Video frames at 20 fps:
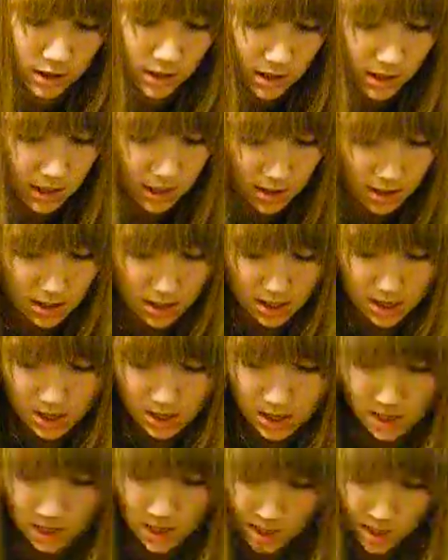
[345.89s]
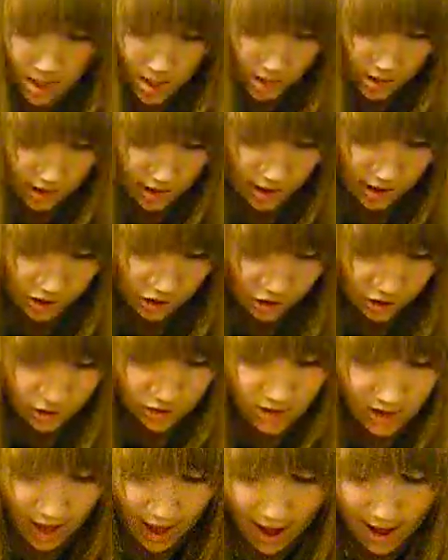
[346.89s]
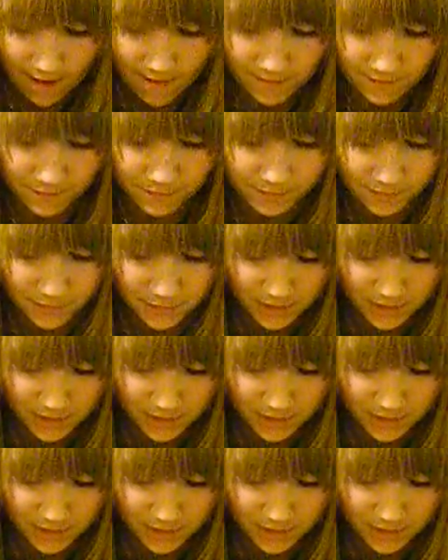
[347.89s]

anything. And I just do that,